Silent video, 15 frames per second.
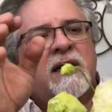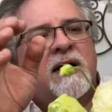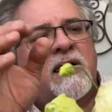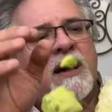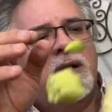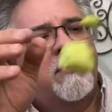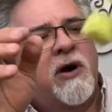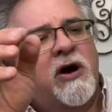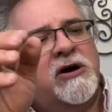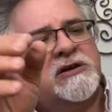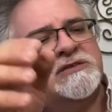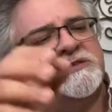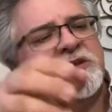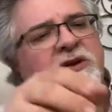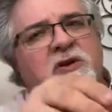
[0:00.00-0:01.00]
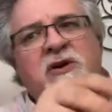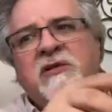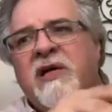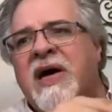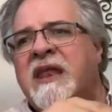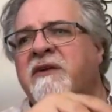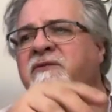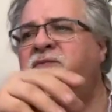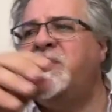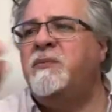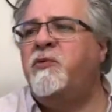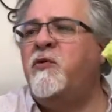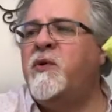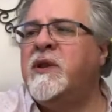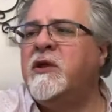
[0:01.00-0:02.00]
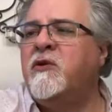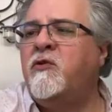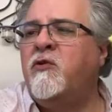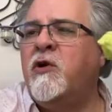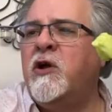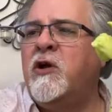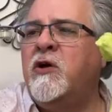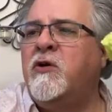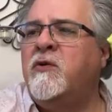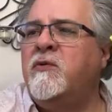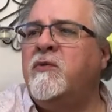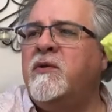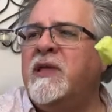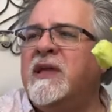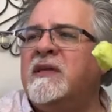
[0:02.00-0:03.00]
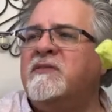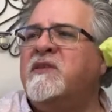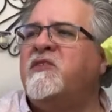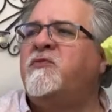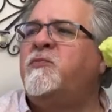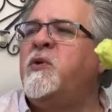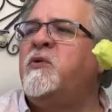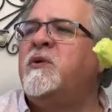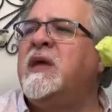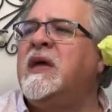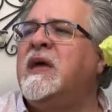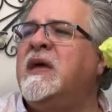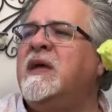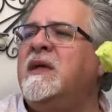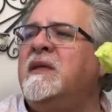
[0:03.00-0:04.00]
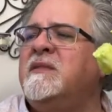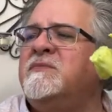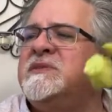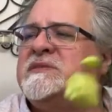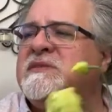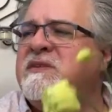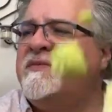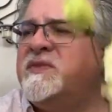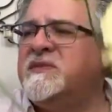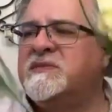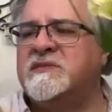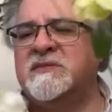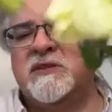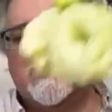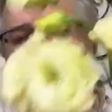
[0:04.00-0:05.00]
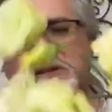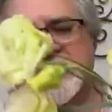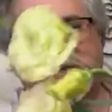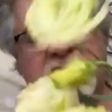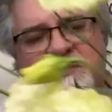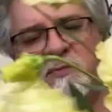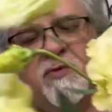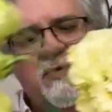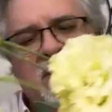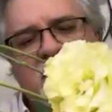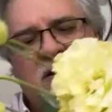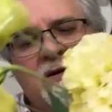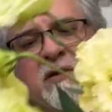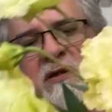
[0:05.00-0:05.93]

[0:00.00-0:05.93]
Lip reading: Also, a lot of people want to grow, like in this bouquet. Let me see if this is a good example here.